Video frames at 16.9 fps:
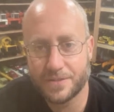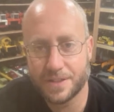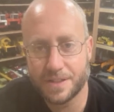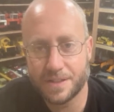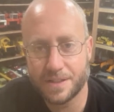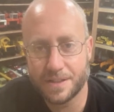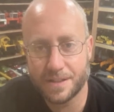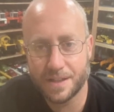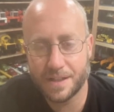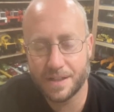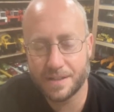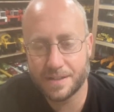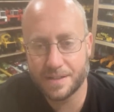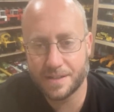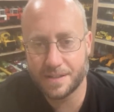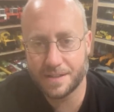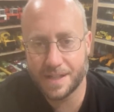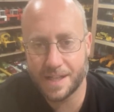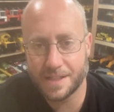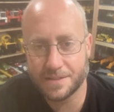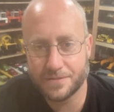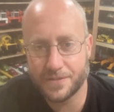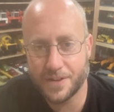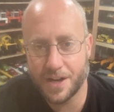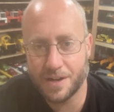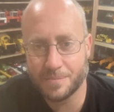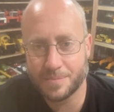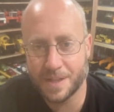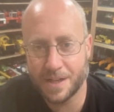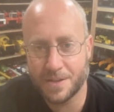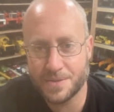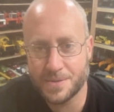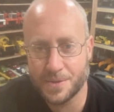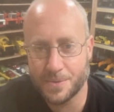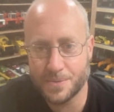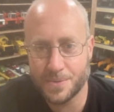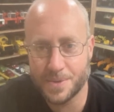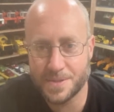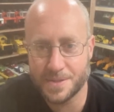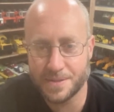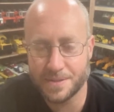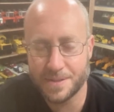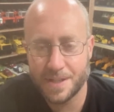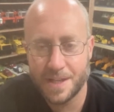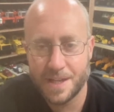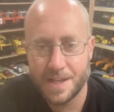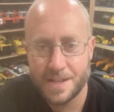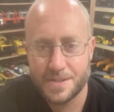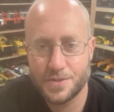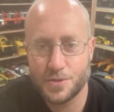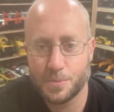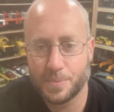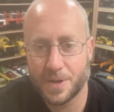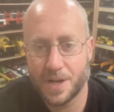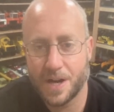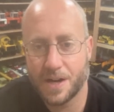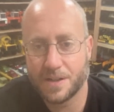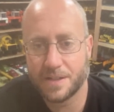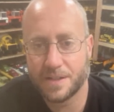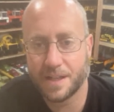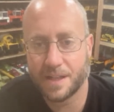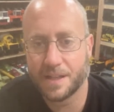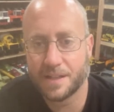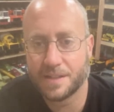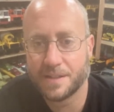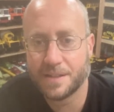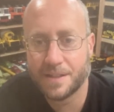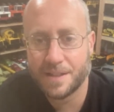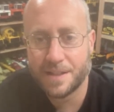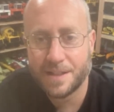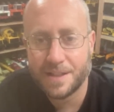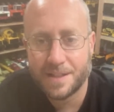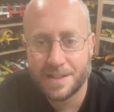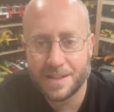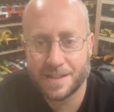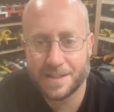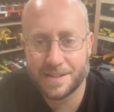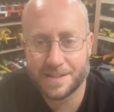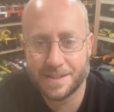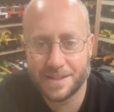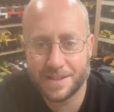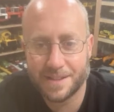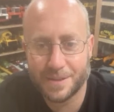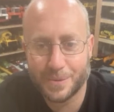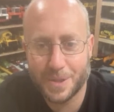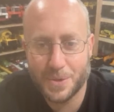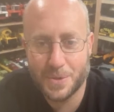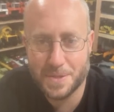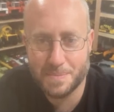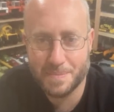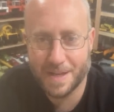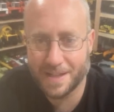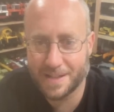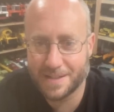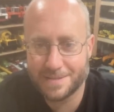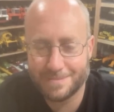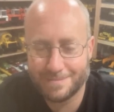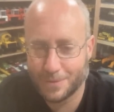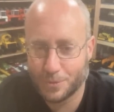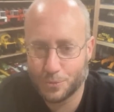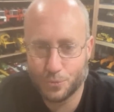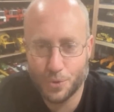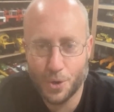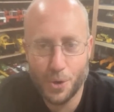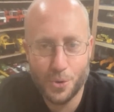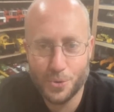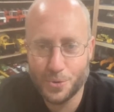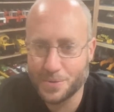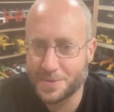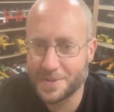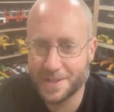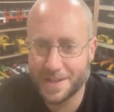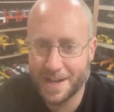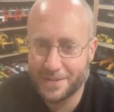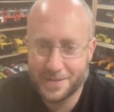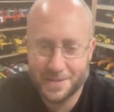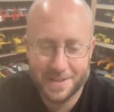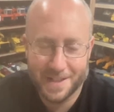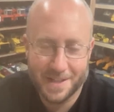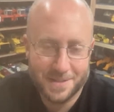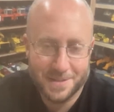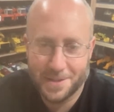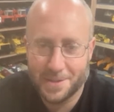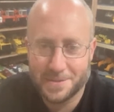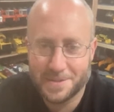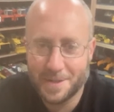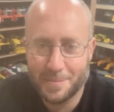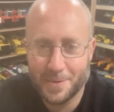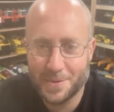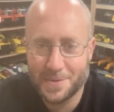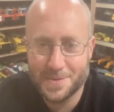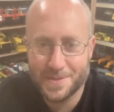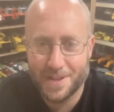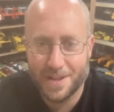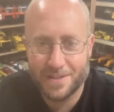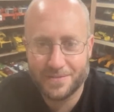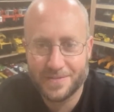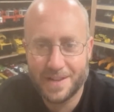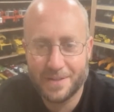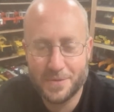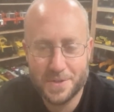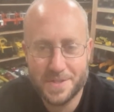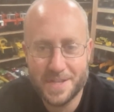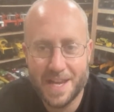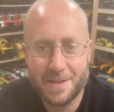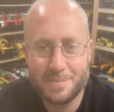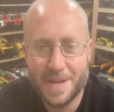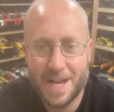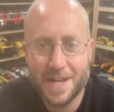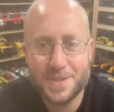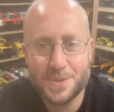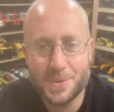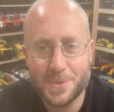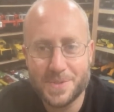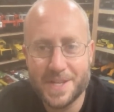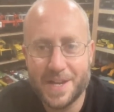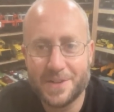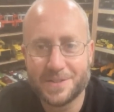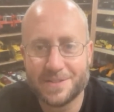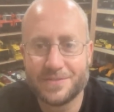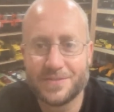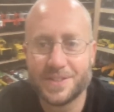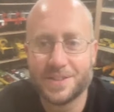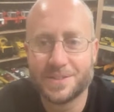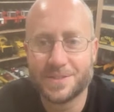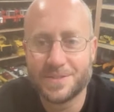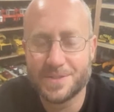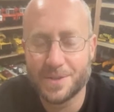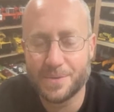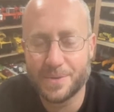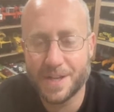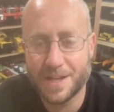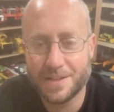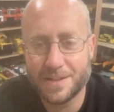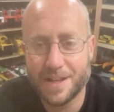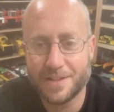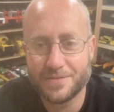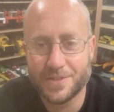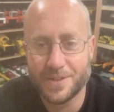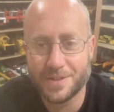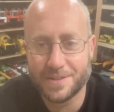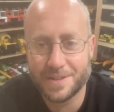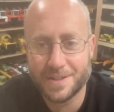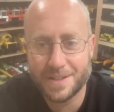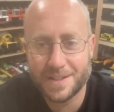dirt on the farm there, so it wasn't super hard digging. And we always made roads and everything, typical stuff. Never sandbox, always out in the field, so we had a lot of fun.